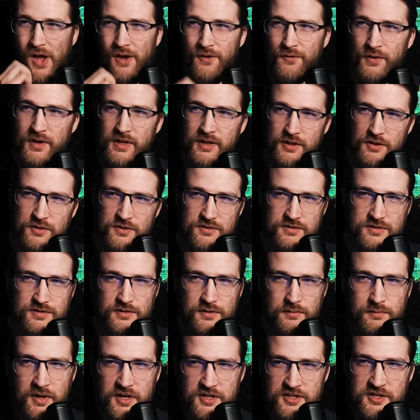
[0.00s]
If we lose
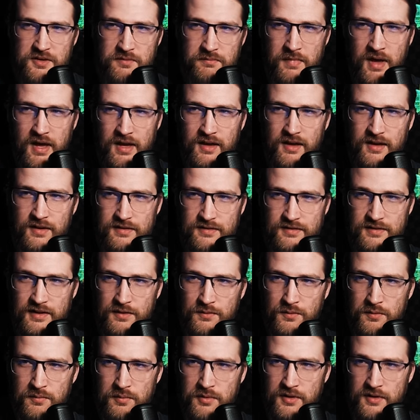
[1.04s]
to a bunch of mechas, then we'll